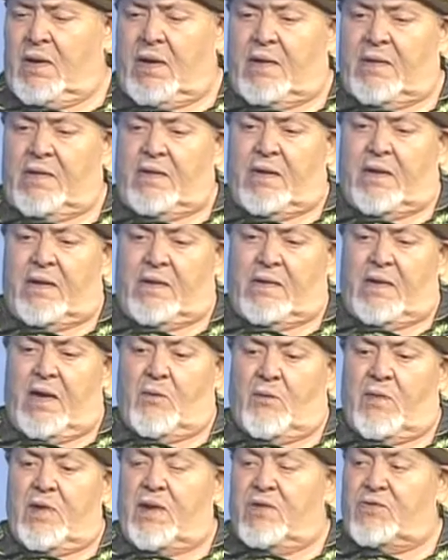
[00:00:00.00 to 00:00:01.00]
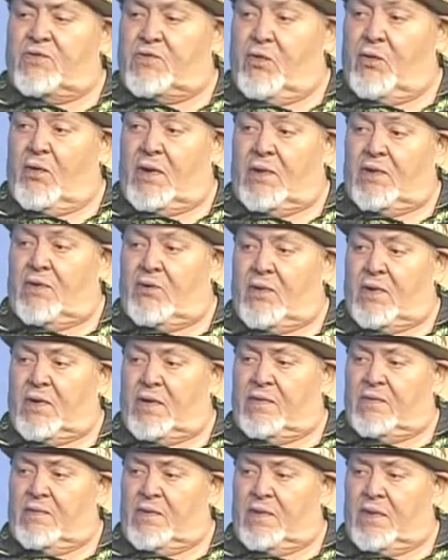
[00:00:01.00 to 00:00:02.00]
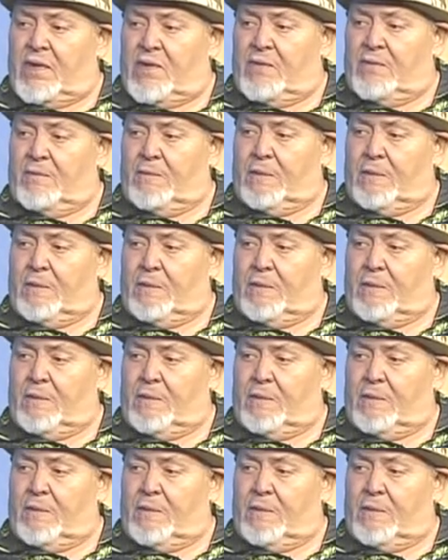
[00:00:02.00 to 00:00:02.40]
And that we enjoyed doing. You know.